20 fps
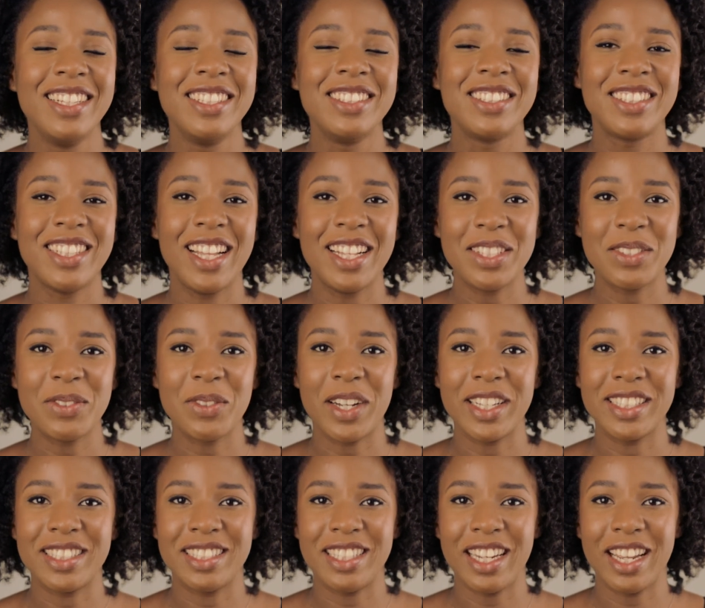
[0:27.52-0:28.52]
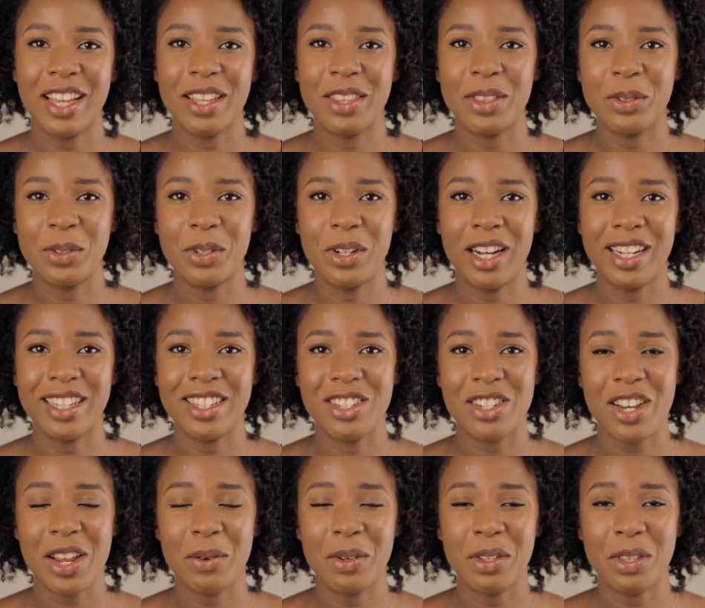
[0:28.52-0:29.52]
So that's why today I thought I'd
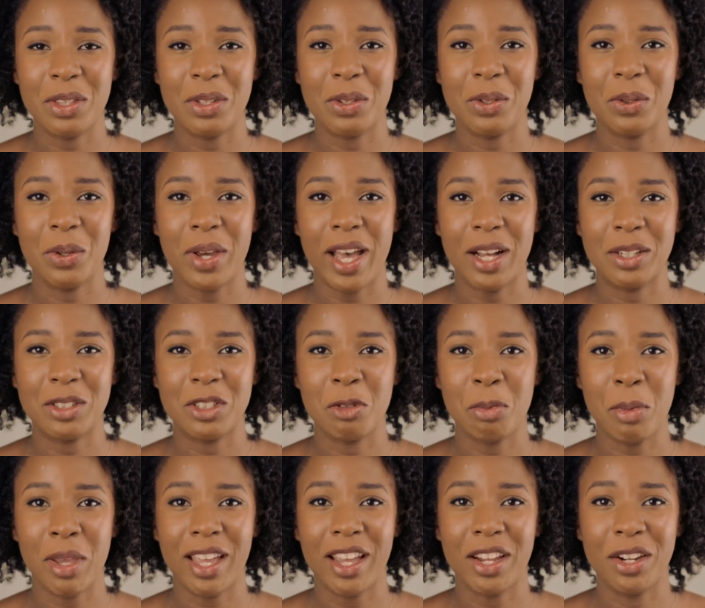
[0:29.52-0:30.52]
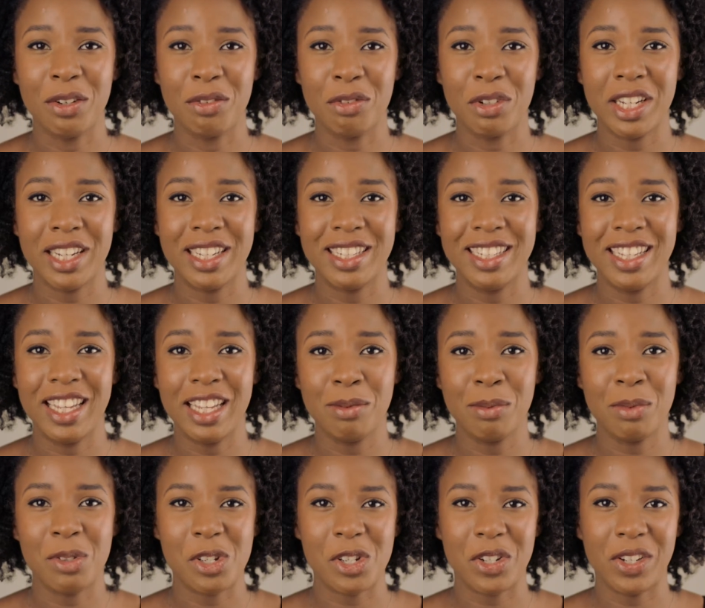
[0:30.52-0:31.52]
share with you how to make a Korean
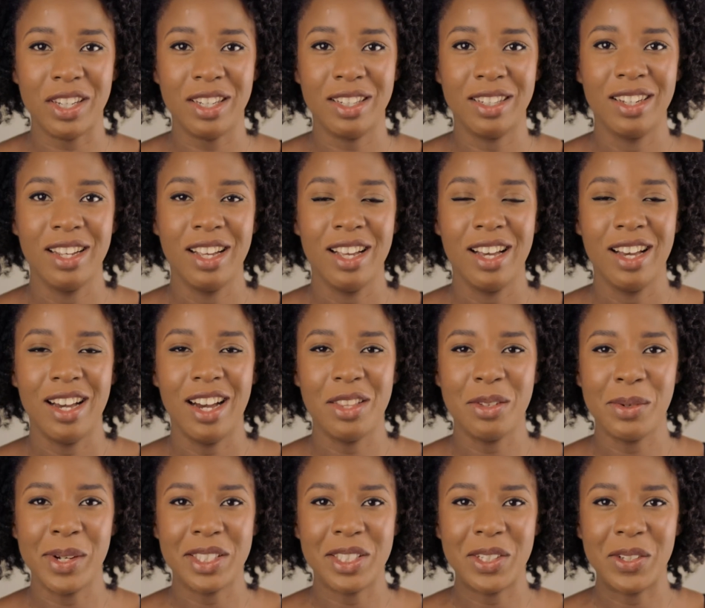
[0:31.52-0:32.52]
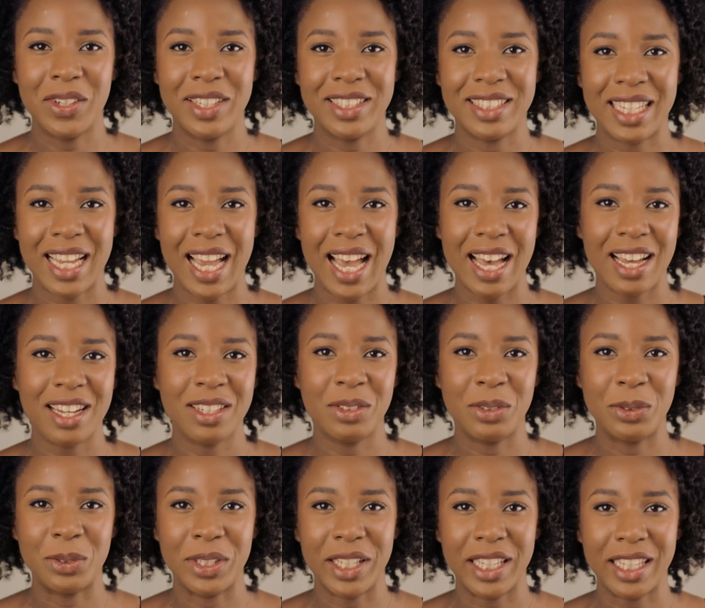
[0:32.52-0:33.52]
kimchi, otherwise known as
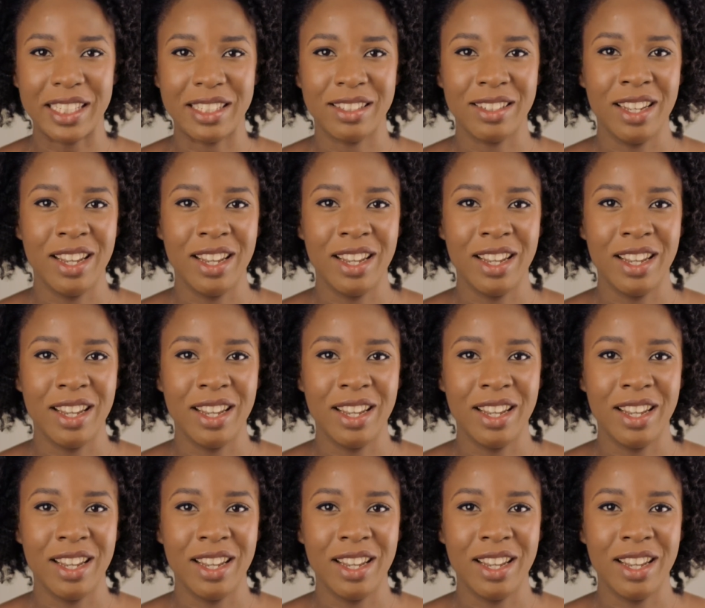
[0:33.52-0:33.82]
Kkakdugi.